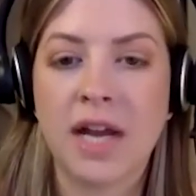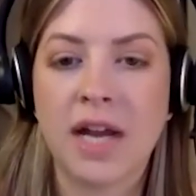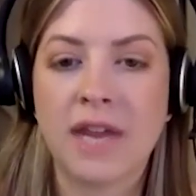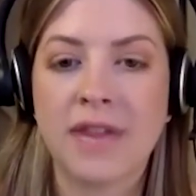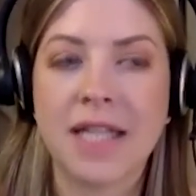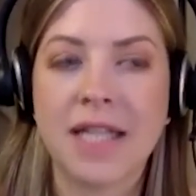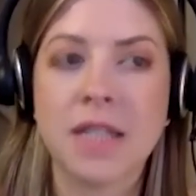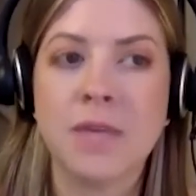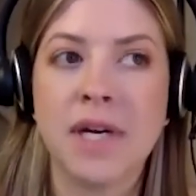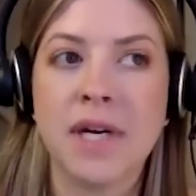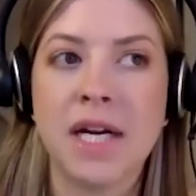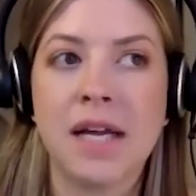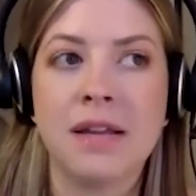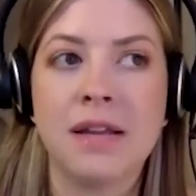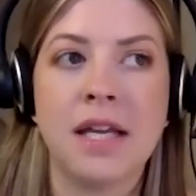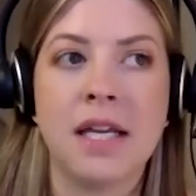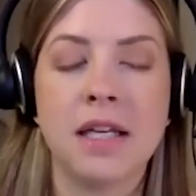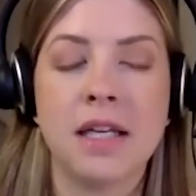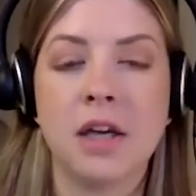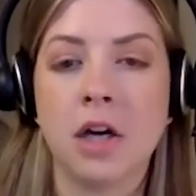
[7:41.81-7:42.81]
And that's what I
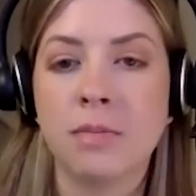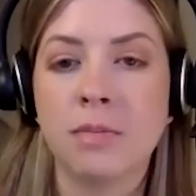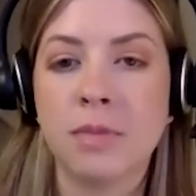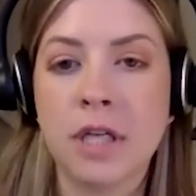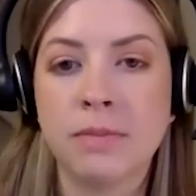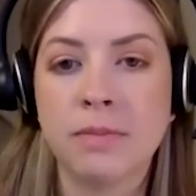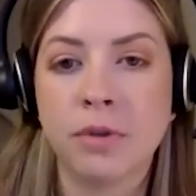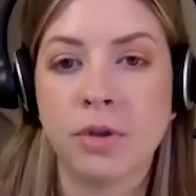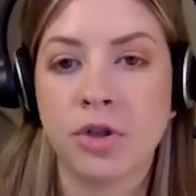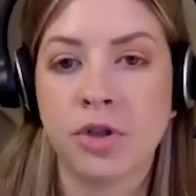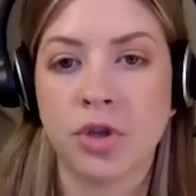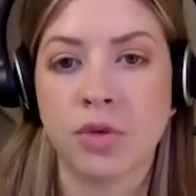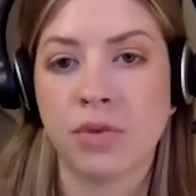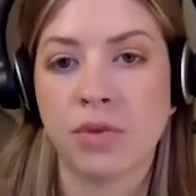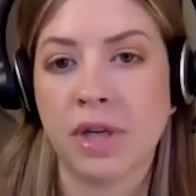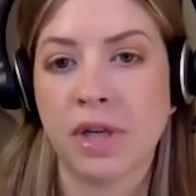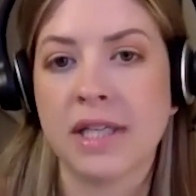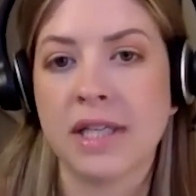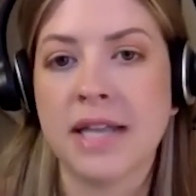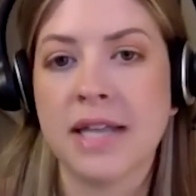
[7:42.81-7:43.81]
think young people should
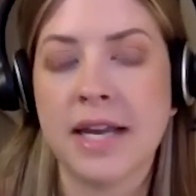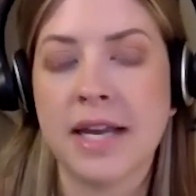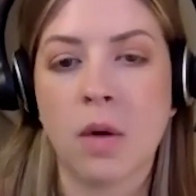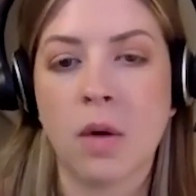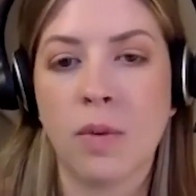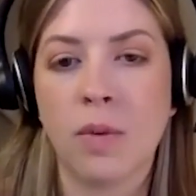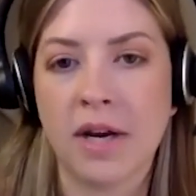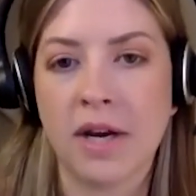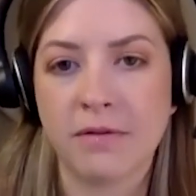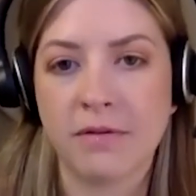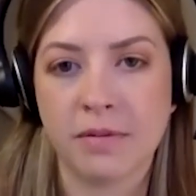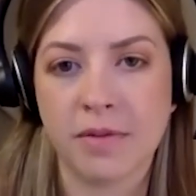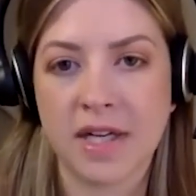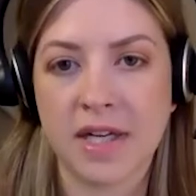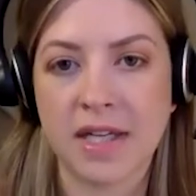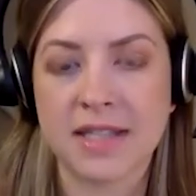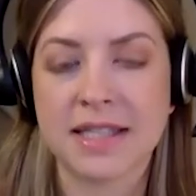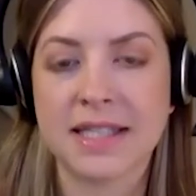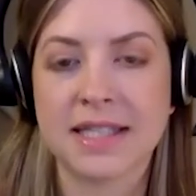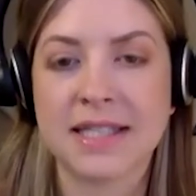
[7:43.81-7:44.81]
really take away from
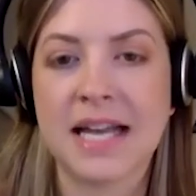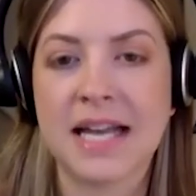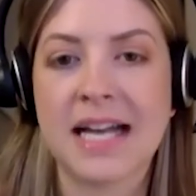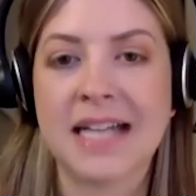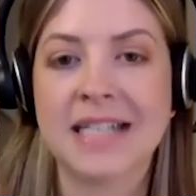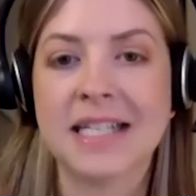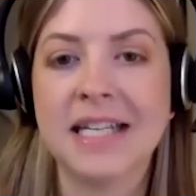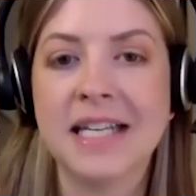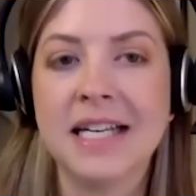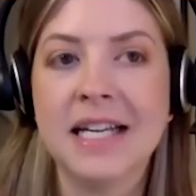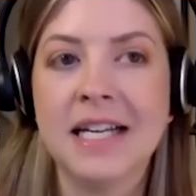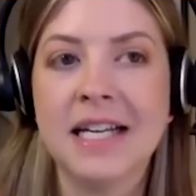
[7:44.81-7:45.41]
this, is that